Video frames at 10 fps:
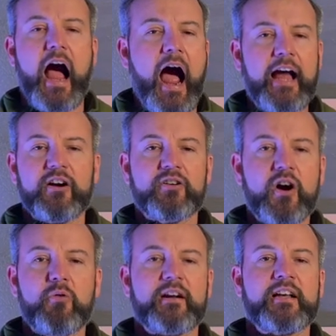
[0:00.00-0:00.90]
I don't
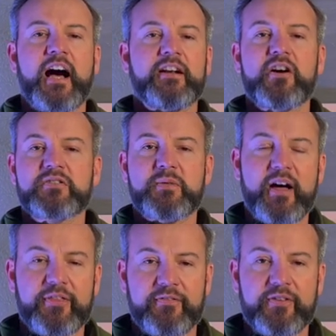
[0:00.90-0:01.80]
know what God knows
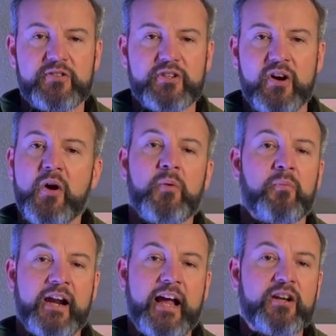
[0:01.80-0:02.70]
about the future,
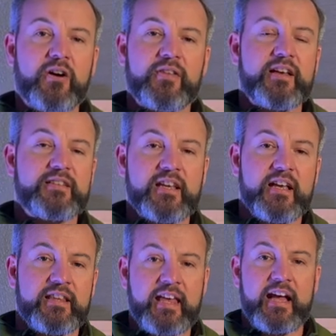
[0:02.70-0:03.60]
but I know this
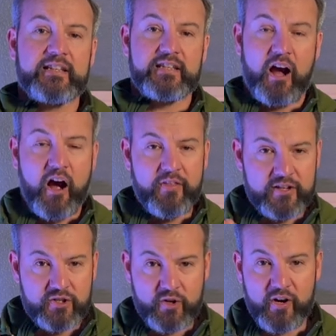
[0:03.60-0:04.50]
that on the
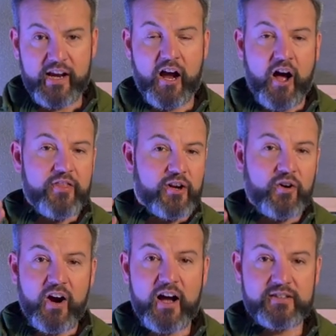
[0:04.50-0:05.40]
tree, on the
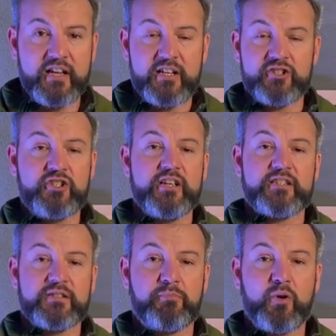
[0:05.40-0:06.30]
cross,
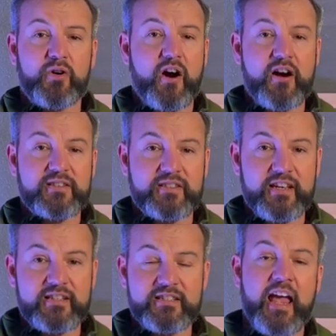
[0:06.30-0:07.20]
Jesus bore our
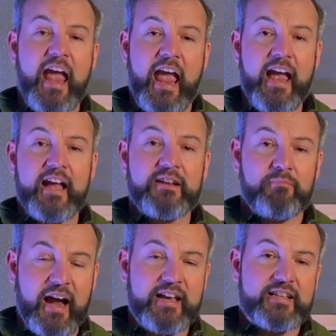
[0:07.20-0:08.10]
sins, and
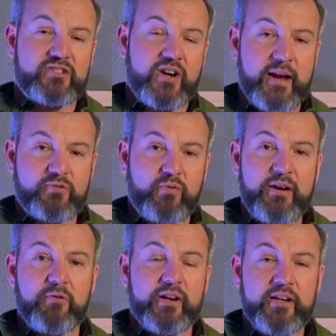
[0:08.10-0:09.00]
by his stripes we
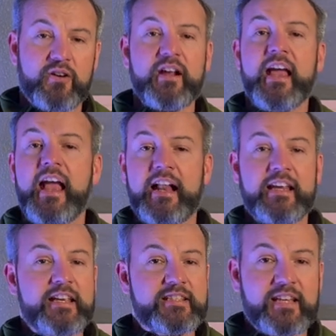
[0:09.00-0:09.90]
were healed. And
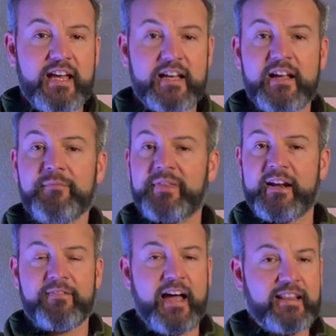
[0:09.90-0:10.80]
he said that
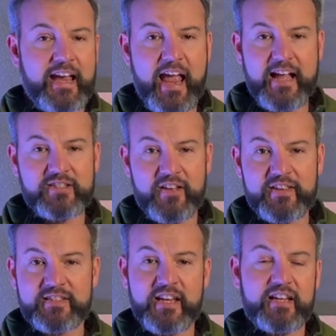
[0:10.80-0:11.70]
if I lay hands on the
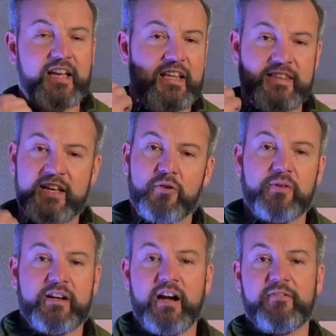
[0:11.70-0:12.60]
sick, they'll
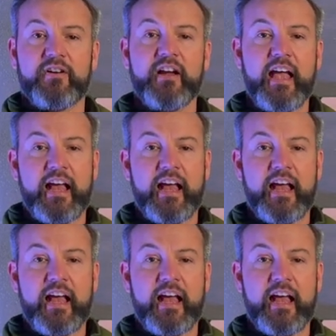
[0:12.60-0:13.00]
recover.